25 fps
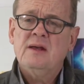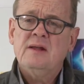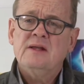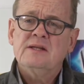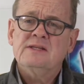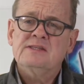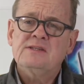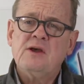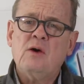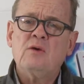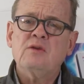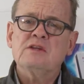
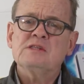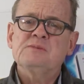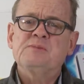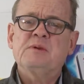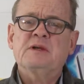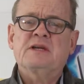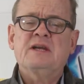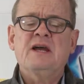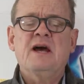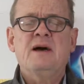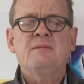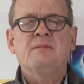Solar's
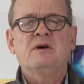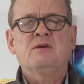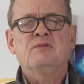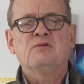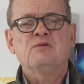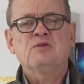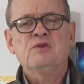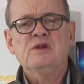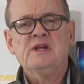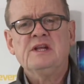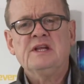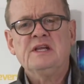become a
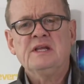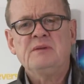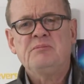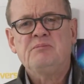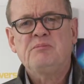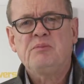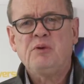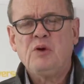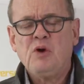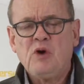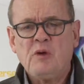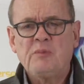really
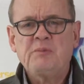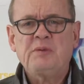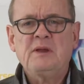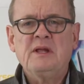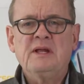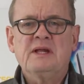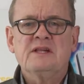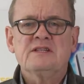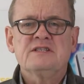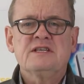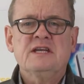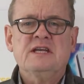
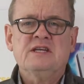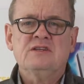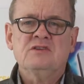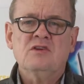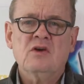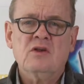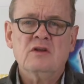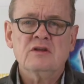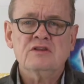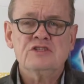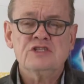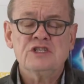popular
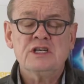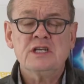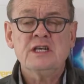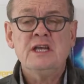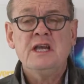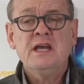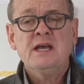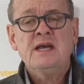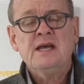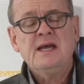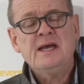technology,